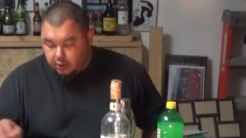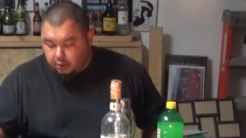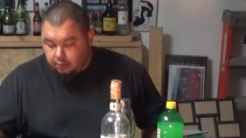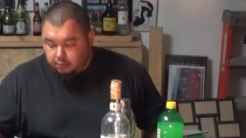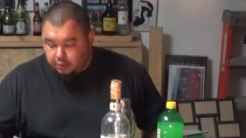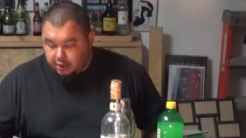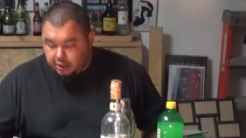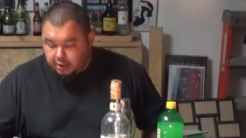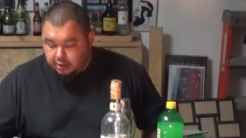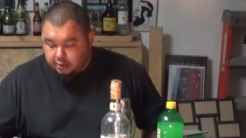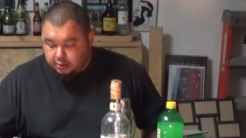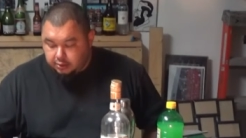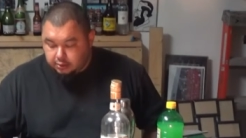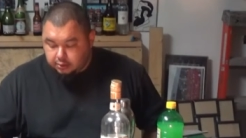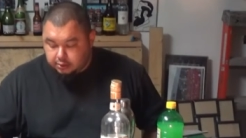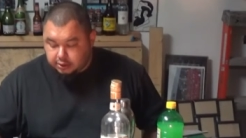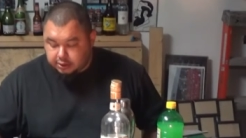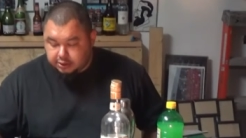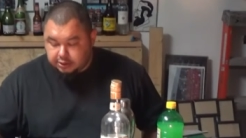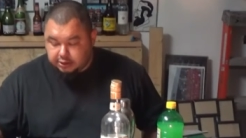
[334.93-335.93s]
But
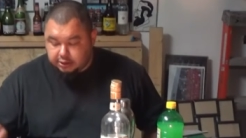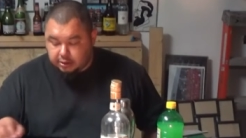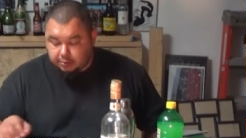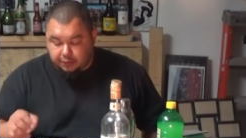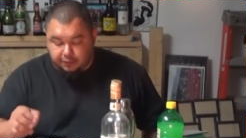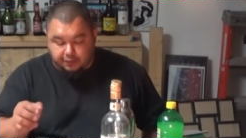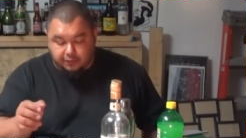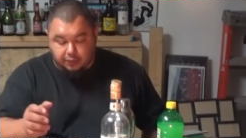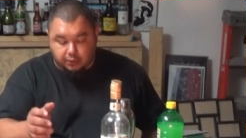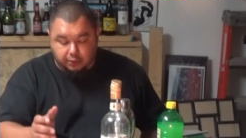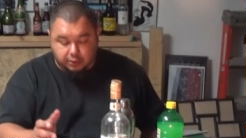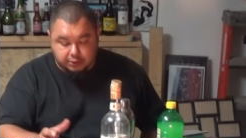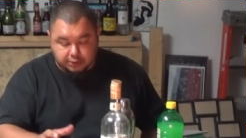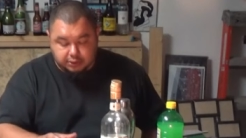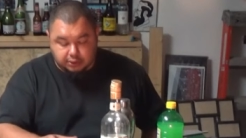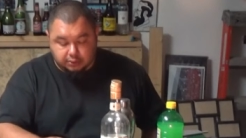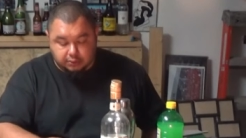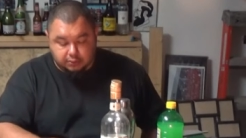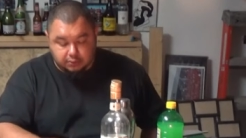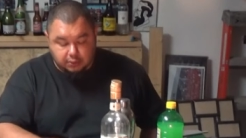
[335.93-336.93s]
this is number 4,
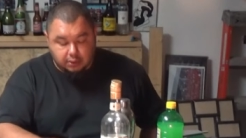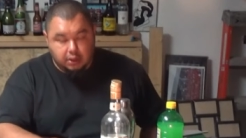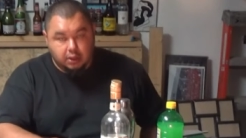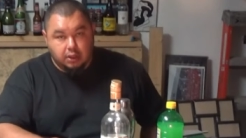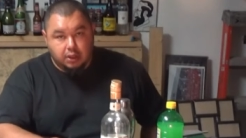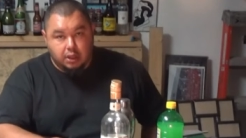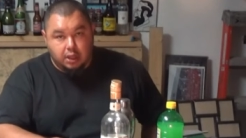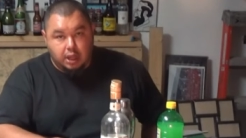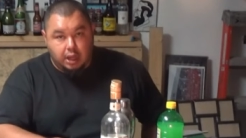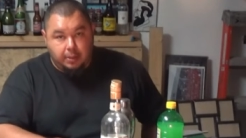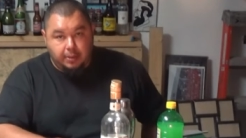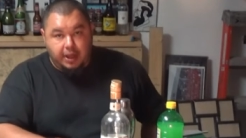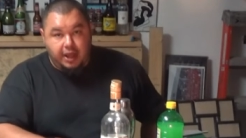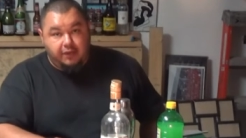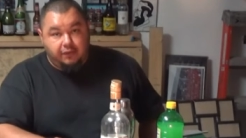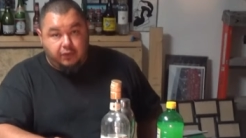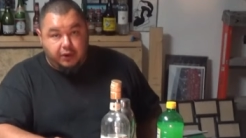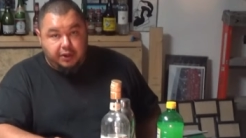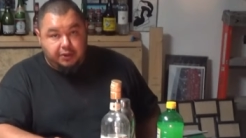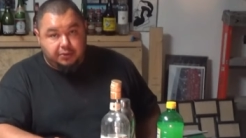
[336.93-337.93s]
so I'm
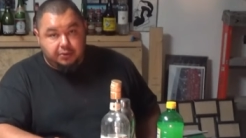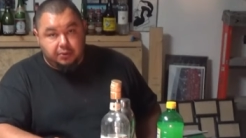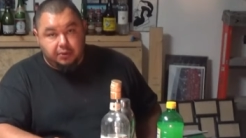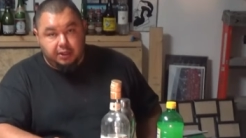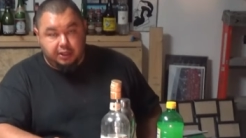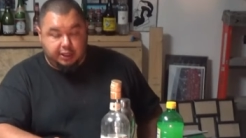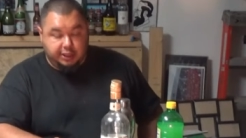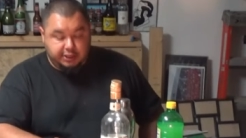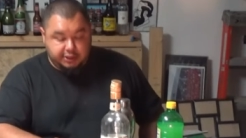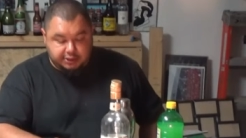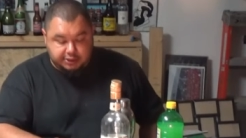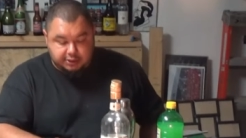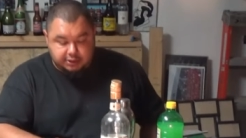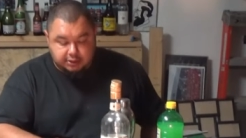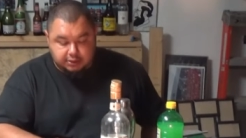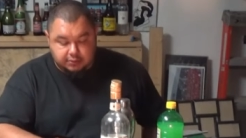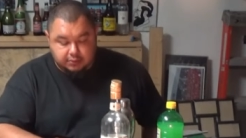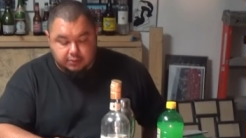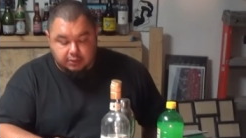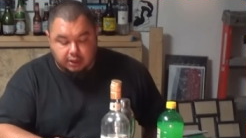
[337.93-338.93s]
halfway through the
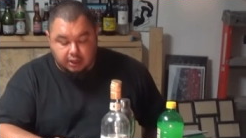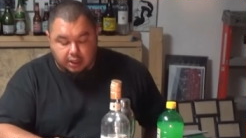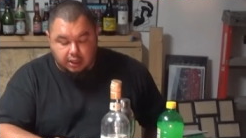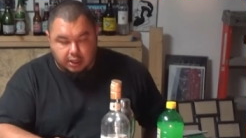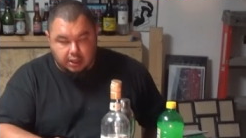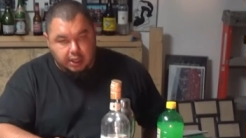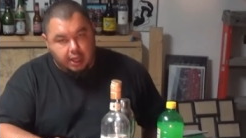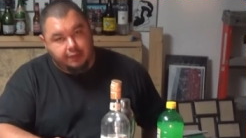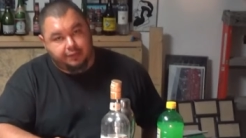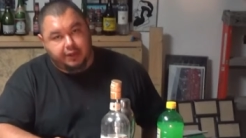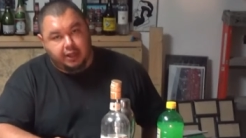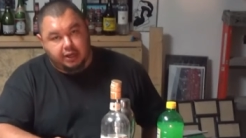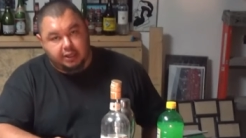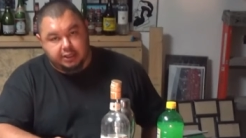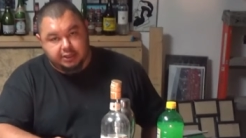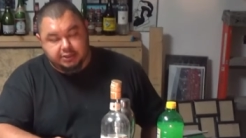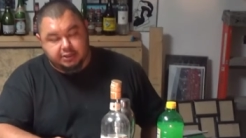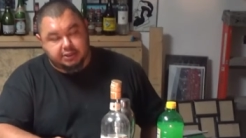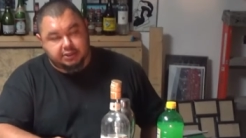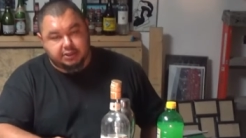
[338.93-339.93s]
list. I've got a
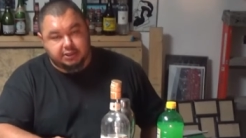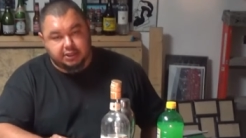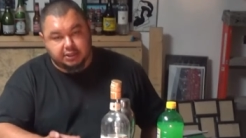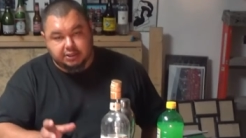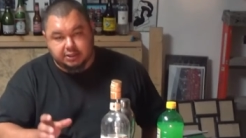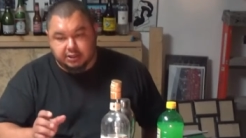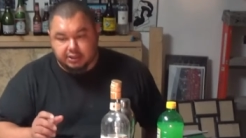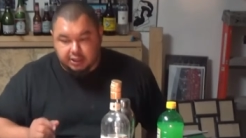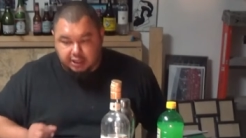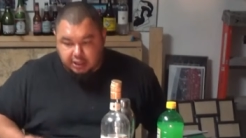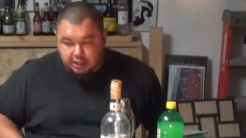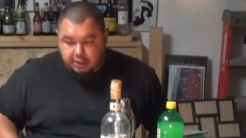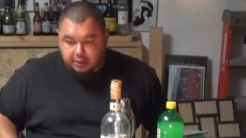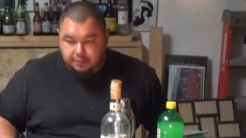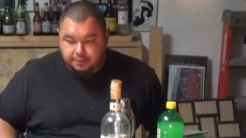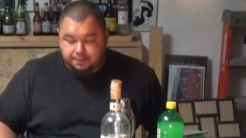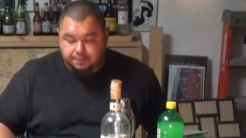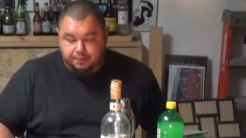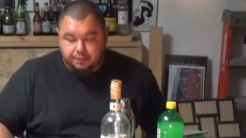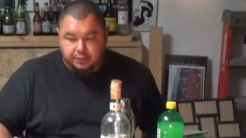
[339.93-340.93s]
list of 6 today,
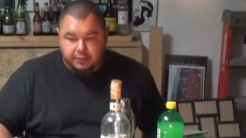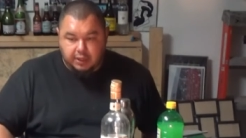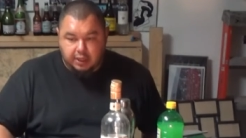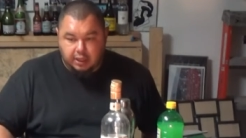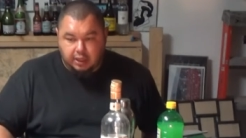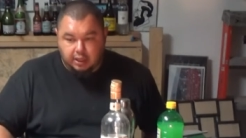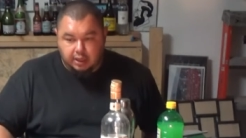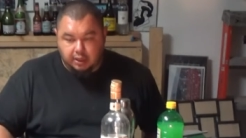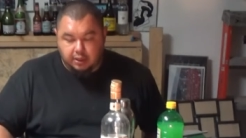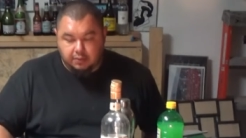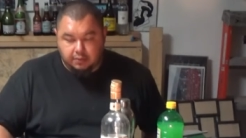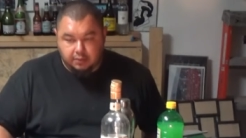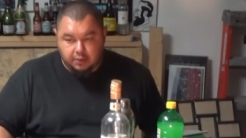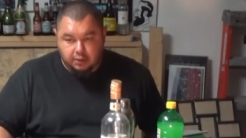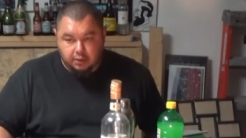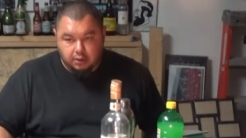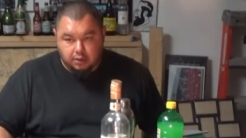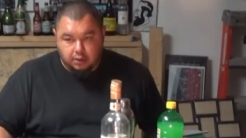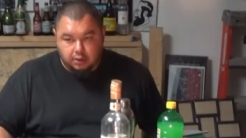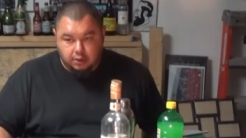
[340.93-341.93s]
and I
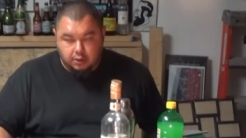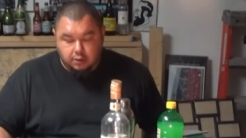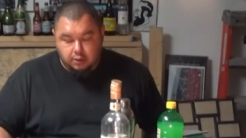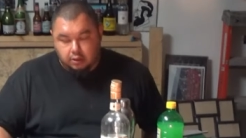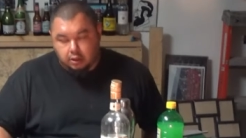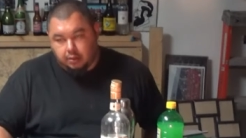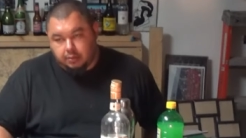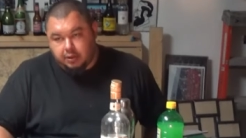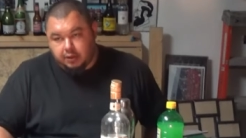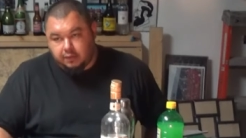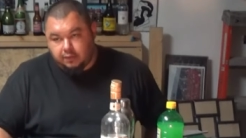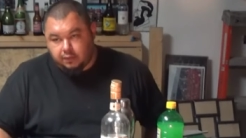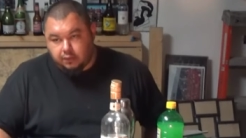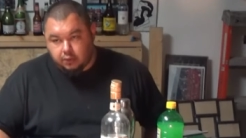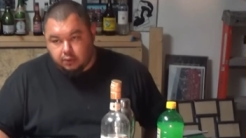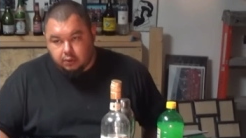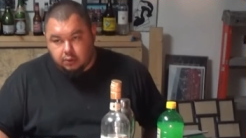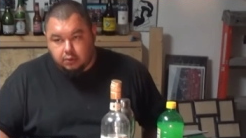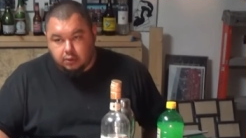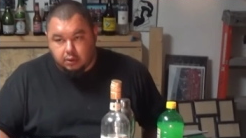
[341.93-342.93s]
mean,
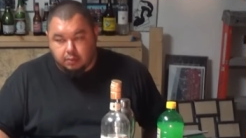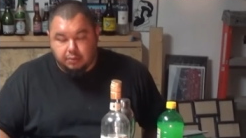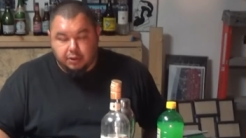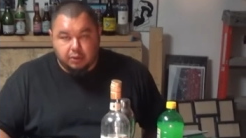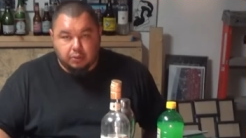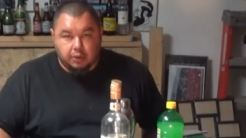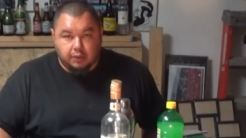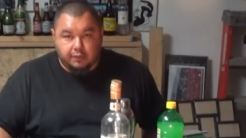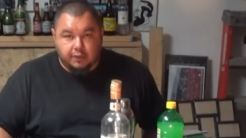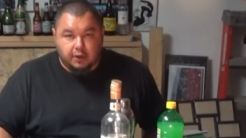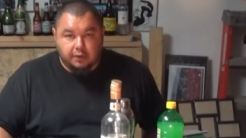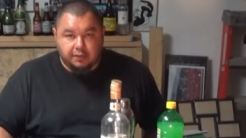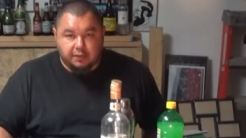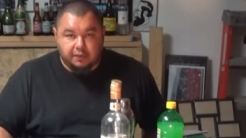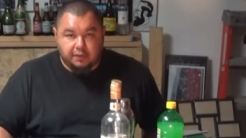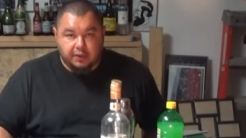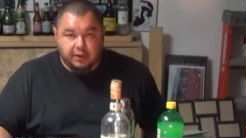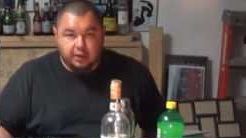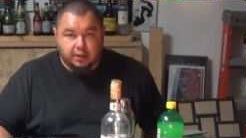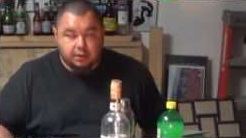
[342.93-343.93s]
for a big Revolver
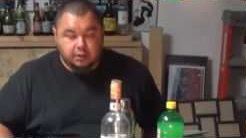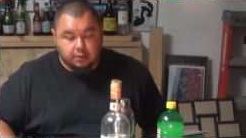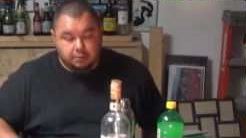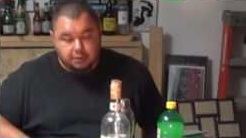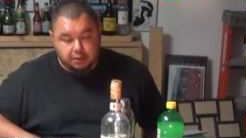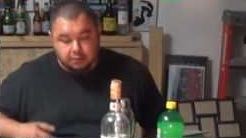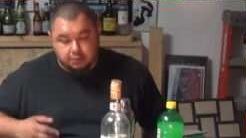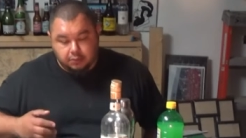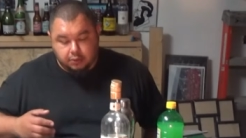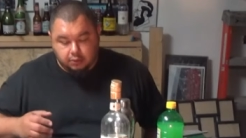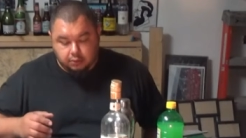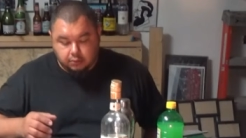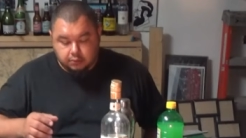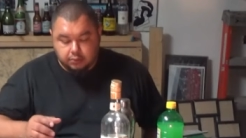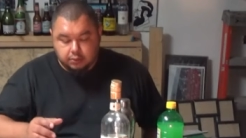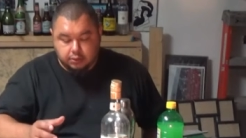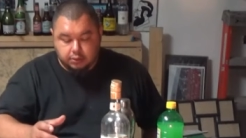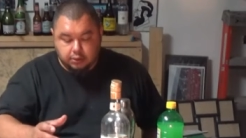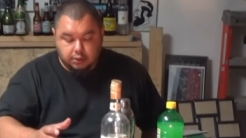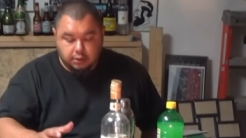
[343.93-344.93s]
fan, I
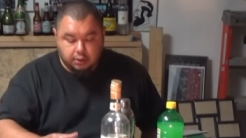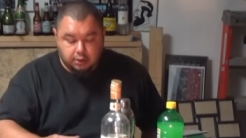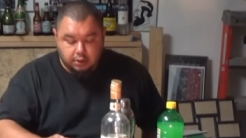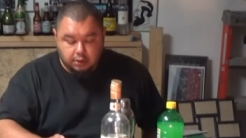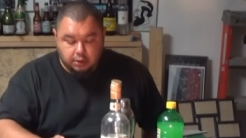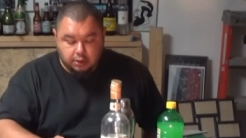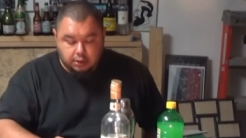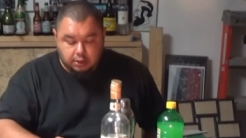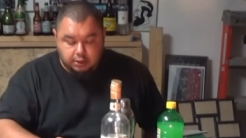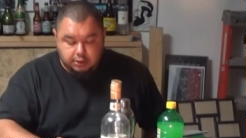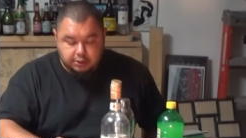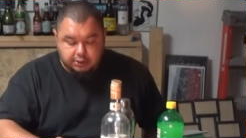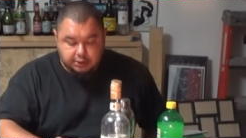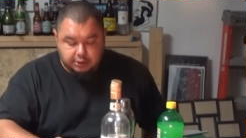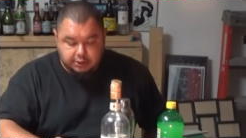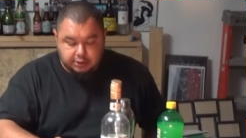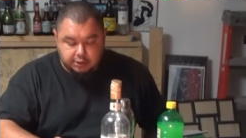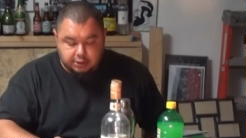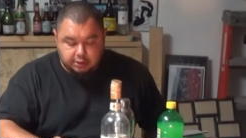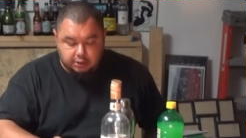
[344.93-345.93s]
mean,
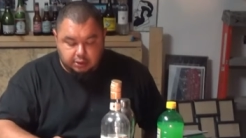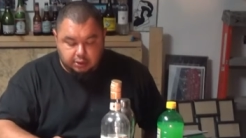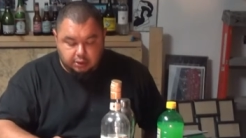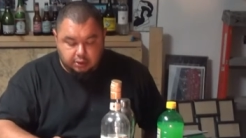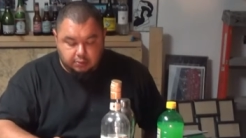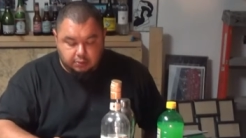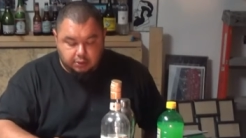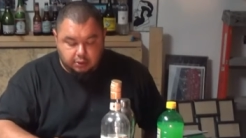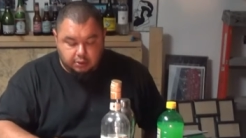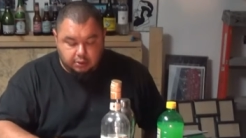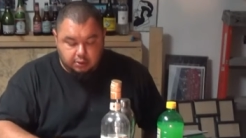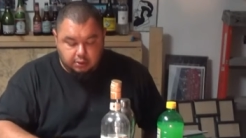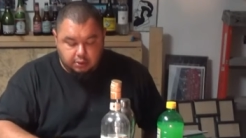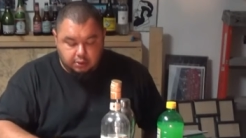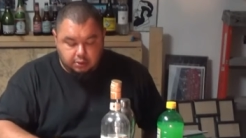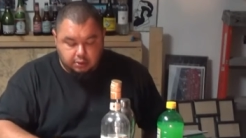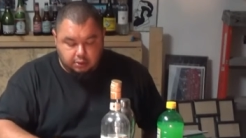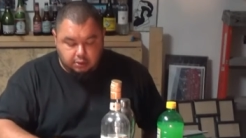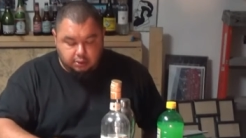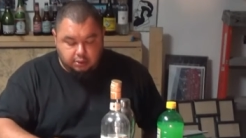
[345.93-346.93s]
6 is a good
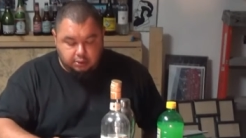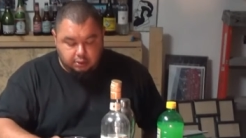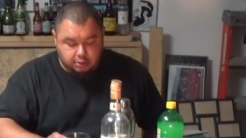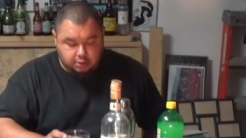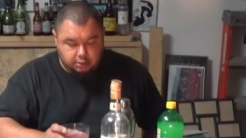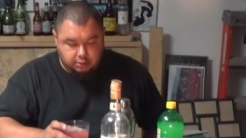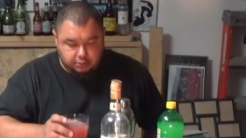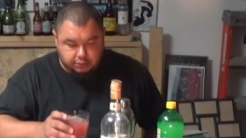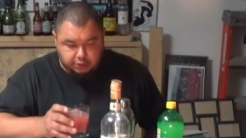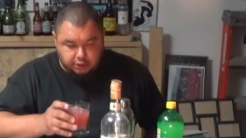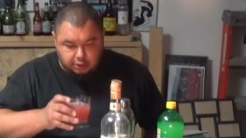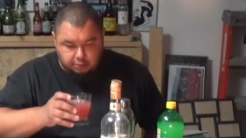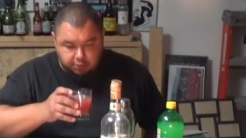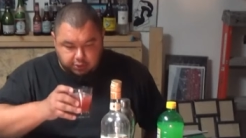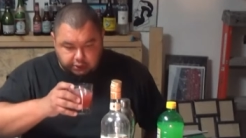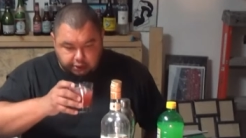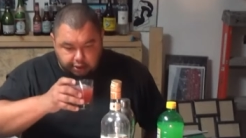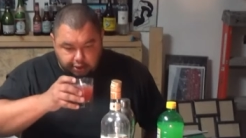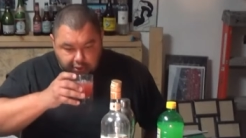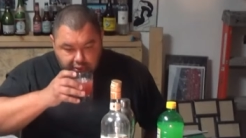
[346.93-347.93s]
number. Jerry
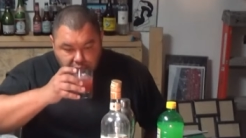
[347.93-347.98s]
Mitchell.